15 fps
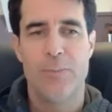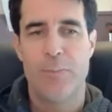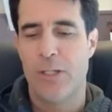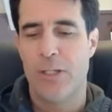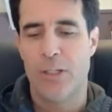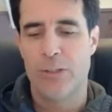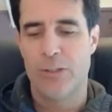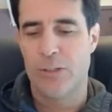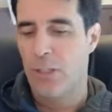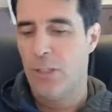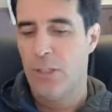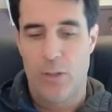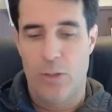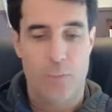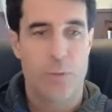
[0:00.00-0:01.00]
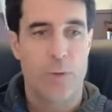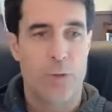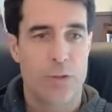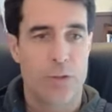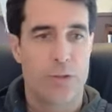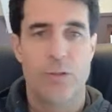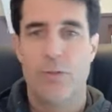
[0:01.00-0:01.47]
Because, of
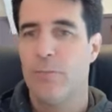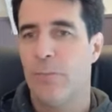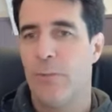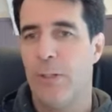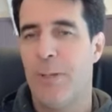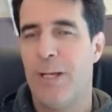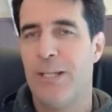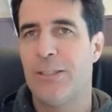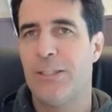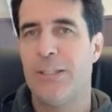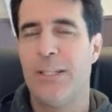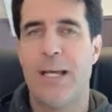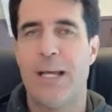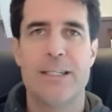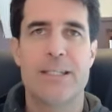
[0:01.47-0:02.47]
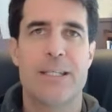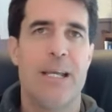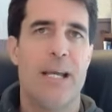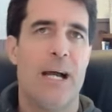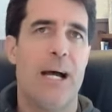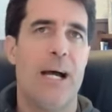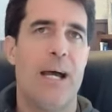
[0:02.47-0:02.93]
course, imagine that
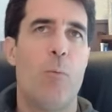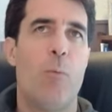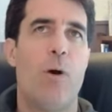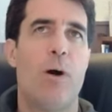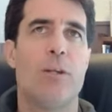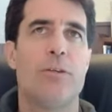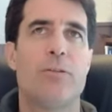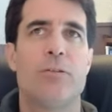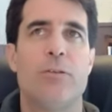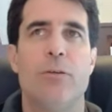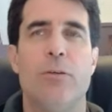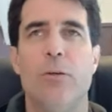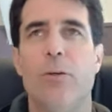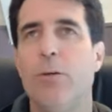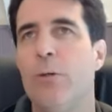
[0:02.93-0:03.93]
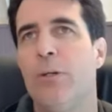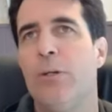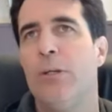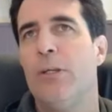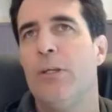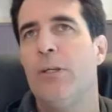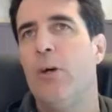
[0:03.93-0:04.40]
I want to,
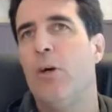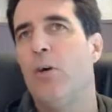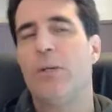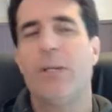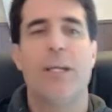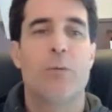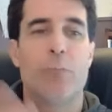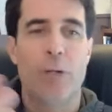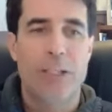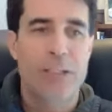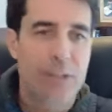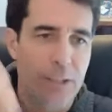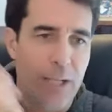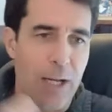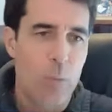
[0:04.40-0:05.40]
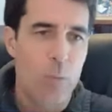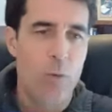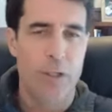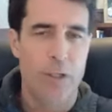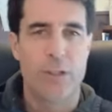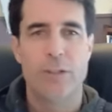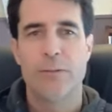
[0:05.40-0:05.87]
you know, get a raise at
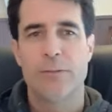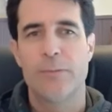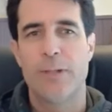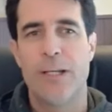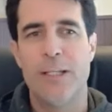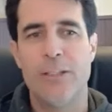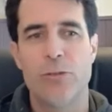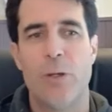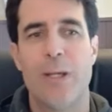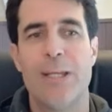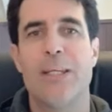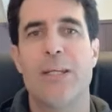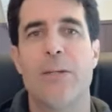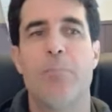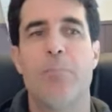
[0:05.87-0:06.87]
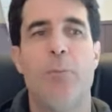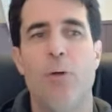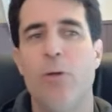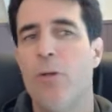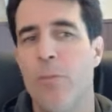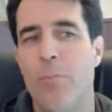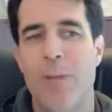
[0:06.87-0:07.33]
work, right? So I can
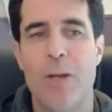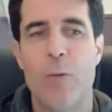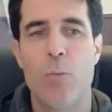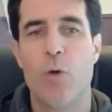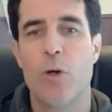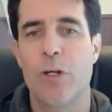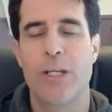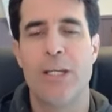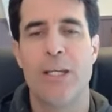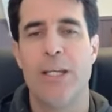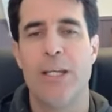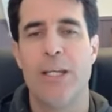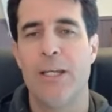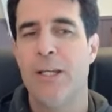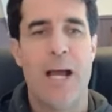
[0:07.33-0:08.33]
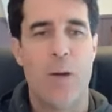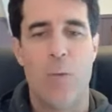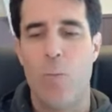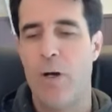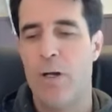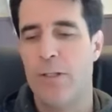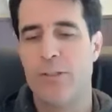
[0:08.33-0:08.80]
put all my work in. I
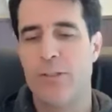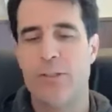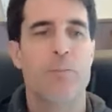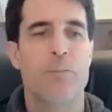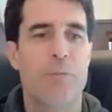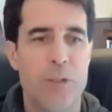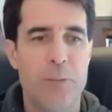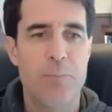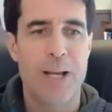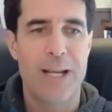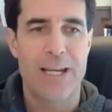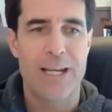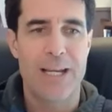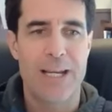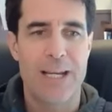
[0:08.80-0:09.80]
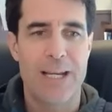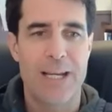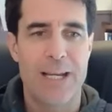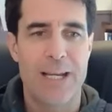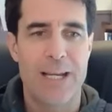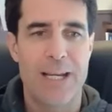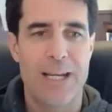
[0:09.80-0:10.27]
want some feedback at
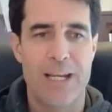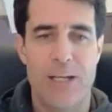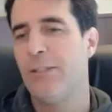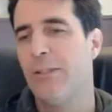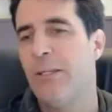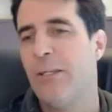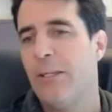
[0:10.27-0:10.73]
work, right?